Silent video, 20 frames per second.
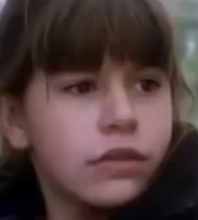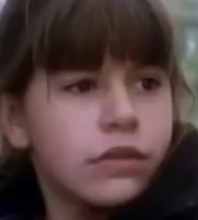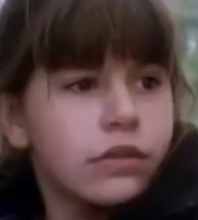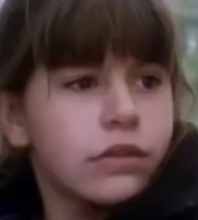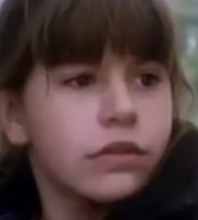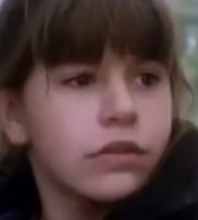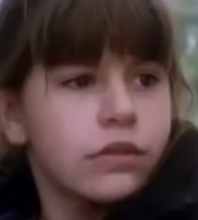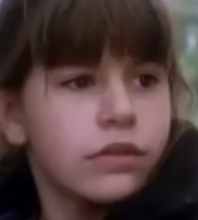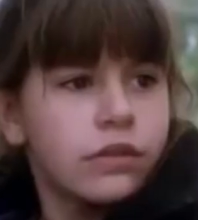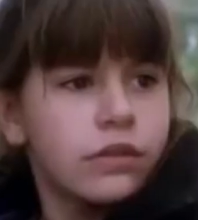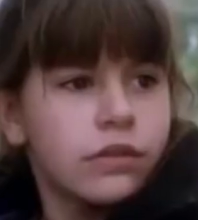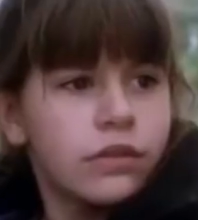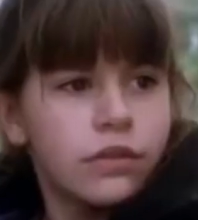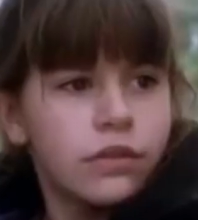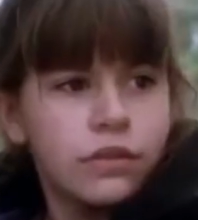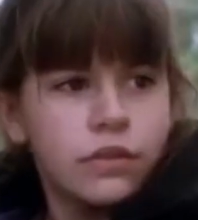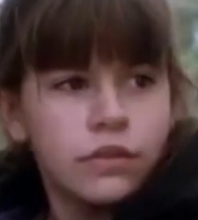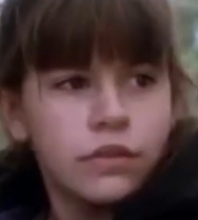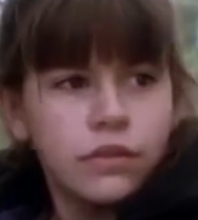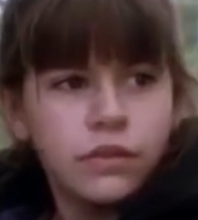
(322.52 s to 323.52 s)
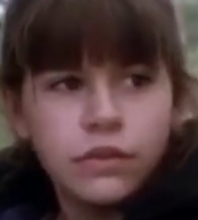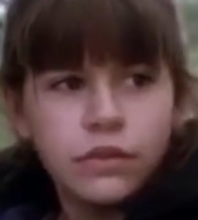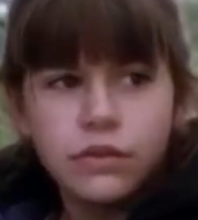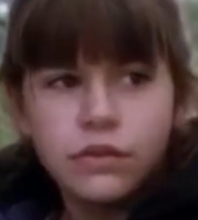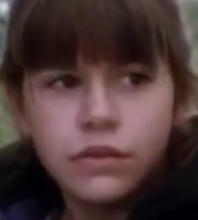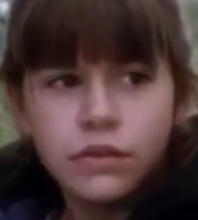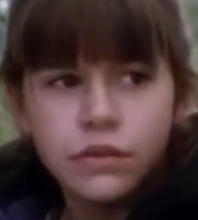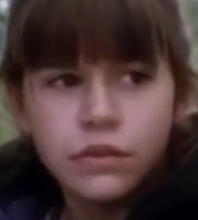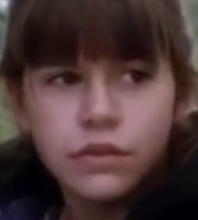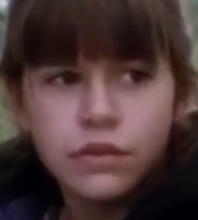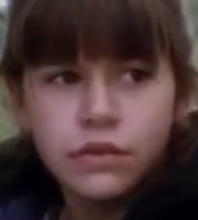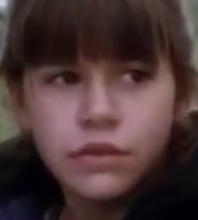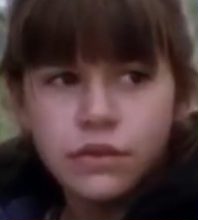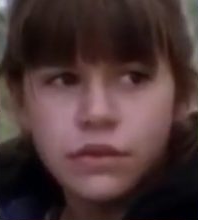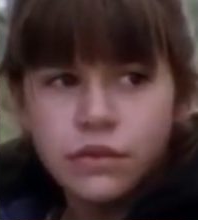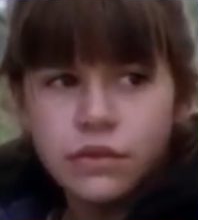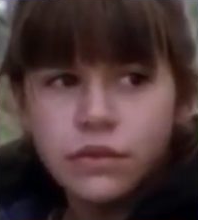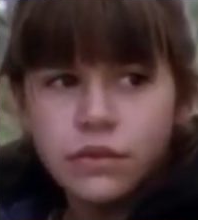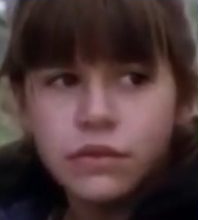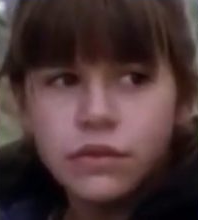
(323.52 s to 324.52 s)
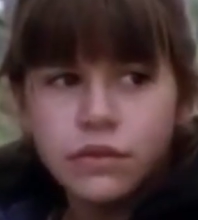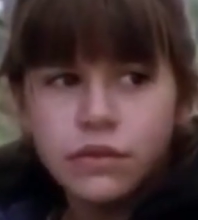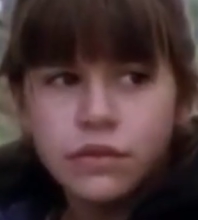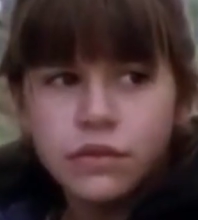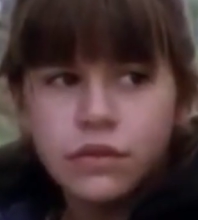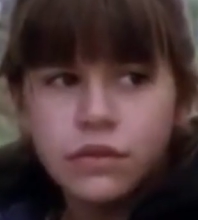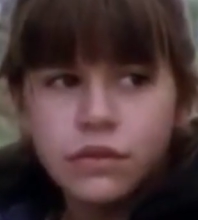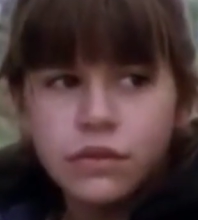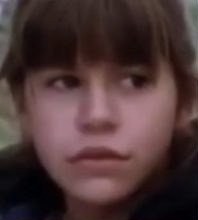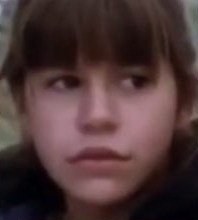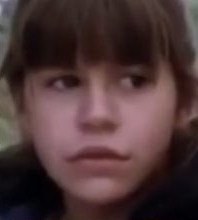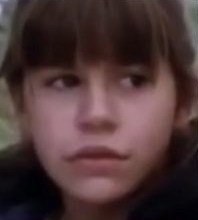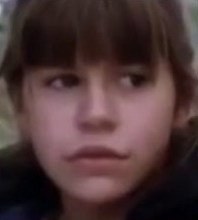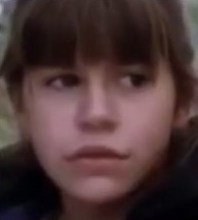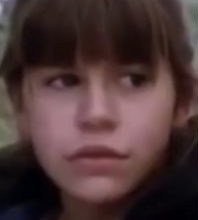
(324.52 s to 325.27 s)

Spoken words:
Nobody speaks.